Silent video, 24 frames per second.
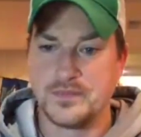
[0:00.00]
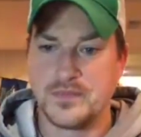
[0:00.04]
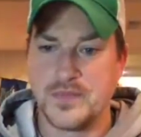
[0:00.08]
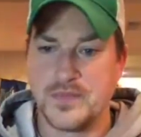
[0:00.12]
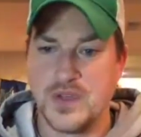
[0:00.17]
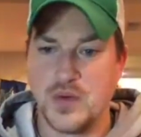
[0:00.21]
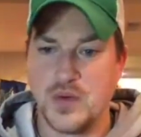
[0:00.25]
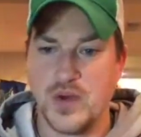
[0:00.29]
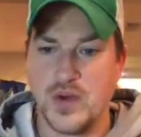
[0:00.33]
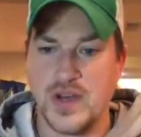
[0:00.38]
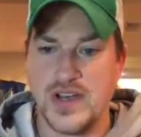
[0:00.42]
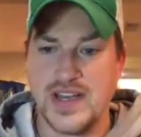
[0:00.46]

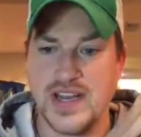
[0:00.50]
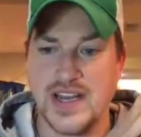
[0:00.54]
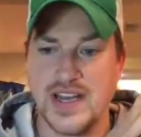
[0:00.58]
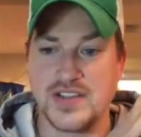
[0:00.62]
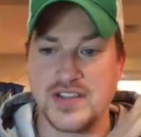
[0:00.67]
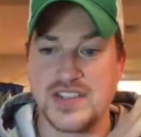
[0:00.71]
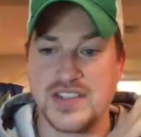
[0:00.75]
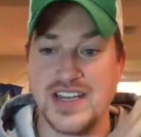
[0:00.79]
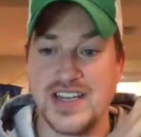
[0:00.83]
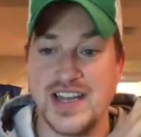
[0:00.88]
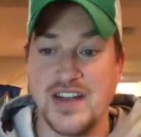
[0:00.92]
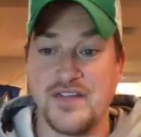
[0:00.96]
Brad
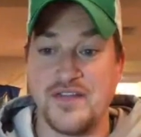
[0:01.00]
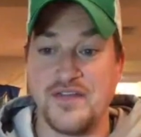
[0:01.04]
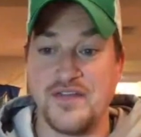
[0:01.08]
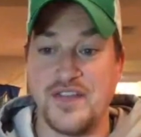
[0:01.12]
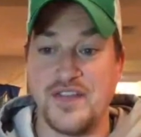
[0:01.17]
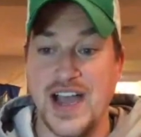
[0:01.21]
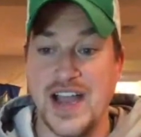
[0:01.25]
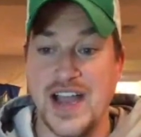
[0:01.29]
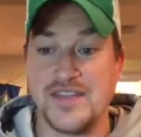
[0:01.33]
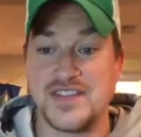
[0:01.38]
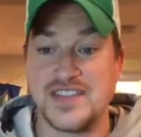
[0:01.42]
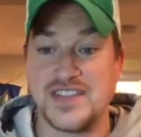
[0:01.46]
Nickerson had
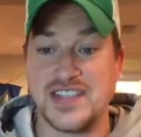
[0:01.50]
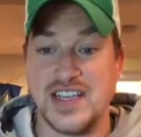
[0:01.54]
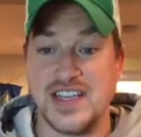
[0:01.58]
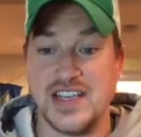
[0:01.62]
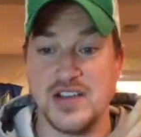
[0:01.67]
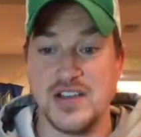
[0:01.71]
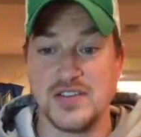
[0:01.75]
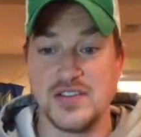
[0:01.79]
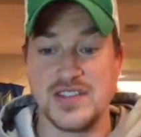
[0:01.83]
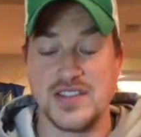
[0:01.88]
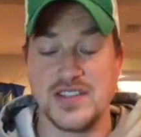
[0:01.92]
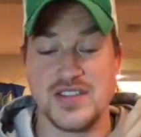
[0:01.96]
five
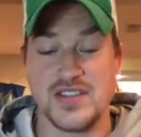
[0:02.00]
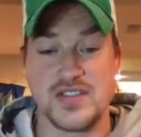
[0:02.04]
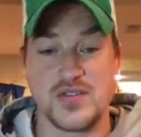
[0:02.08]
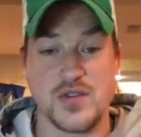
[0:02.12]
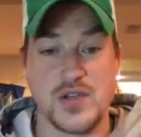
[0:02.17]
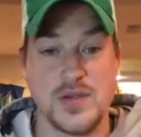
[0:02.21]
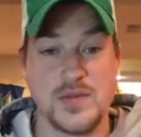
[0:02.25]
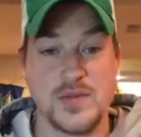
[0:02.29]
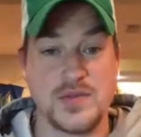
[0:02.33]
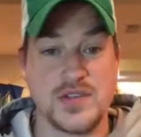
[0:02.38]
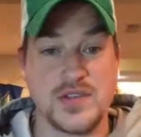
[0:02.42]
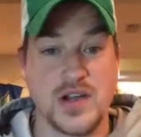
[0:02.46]
sales since the stream
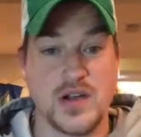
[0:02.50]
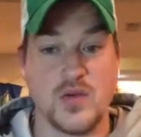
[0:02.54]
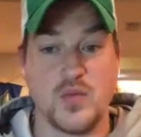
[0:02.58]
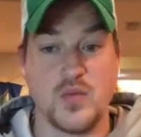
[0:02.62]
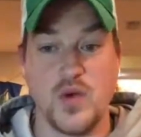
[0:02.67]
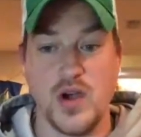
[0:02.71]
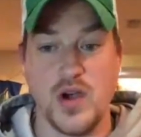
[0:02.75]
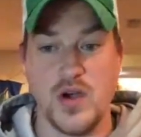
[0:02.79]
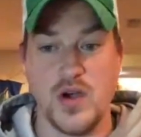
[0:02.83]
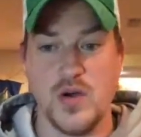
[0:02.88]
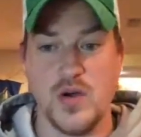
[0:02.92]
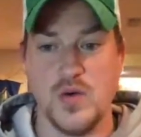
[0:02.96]
started.
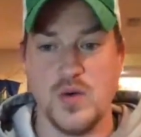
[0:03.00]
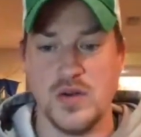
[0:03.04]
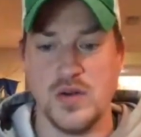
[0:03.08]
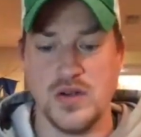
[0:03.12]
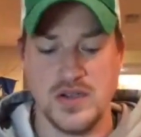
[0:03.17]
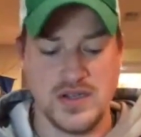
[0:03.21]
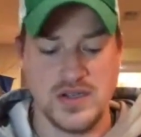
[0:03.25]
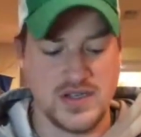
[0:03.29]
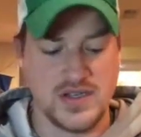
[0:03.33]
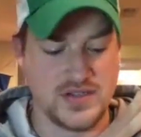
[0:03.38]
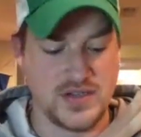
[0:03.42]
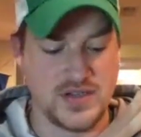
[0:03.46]
Whoa,
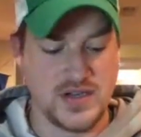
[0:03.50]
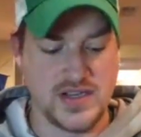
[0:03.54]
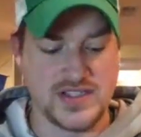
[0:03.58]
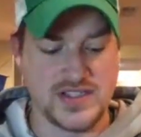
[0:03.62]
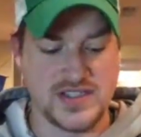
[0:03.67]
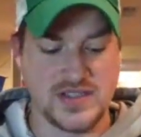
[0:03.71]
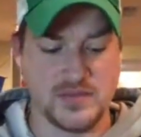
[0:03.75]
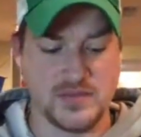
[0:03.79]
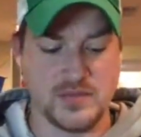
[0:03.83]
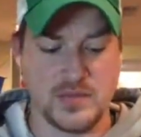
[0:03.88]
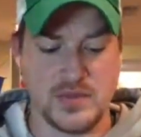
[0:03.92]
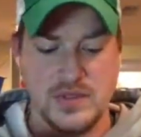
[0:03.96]
it's awesome.